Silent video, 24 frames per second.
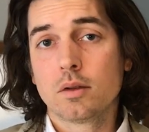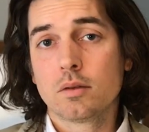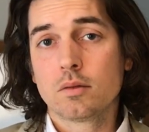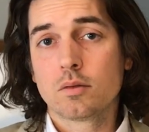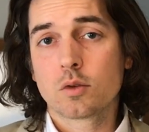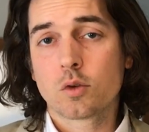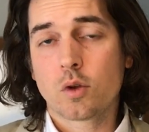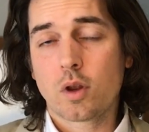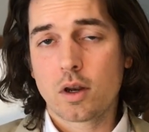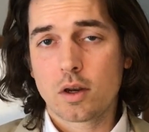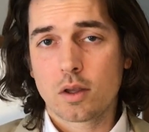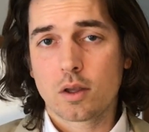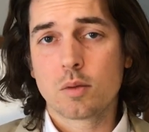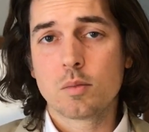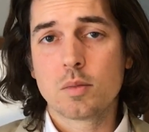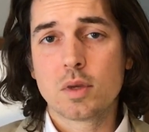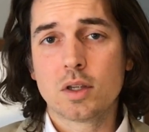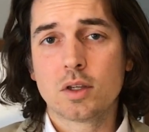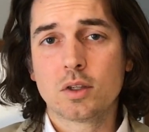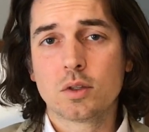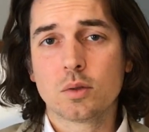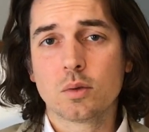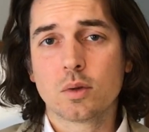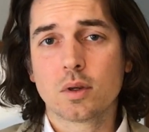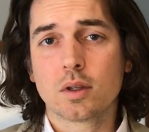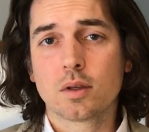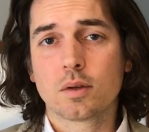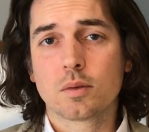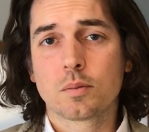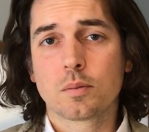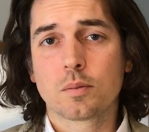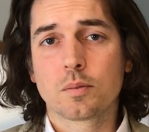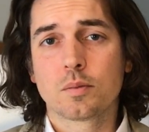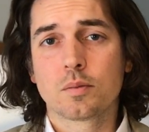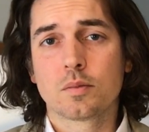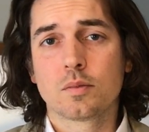try to commit to it.
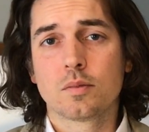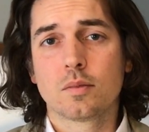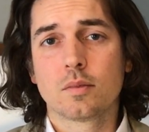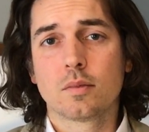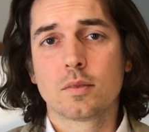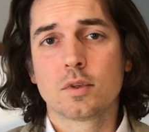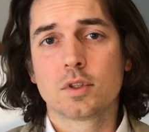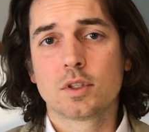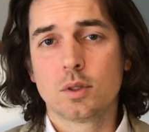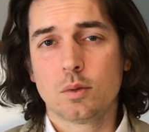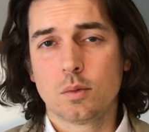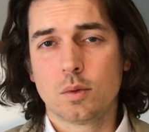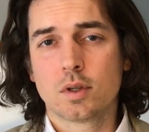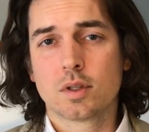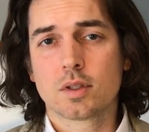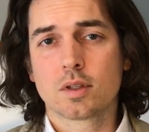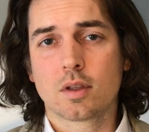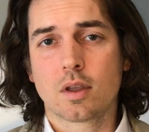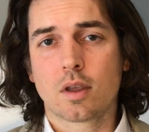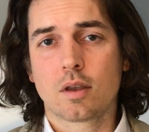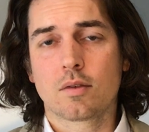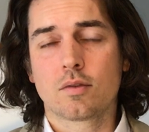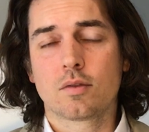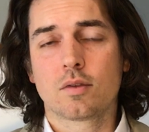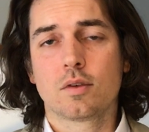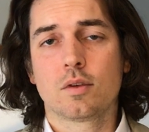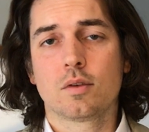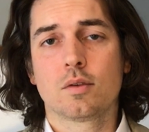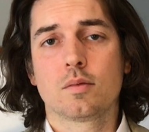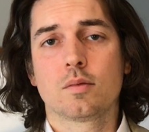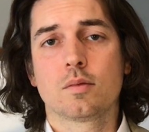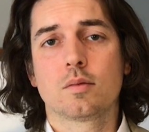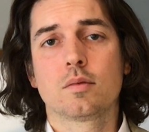See what it's like for you.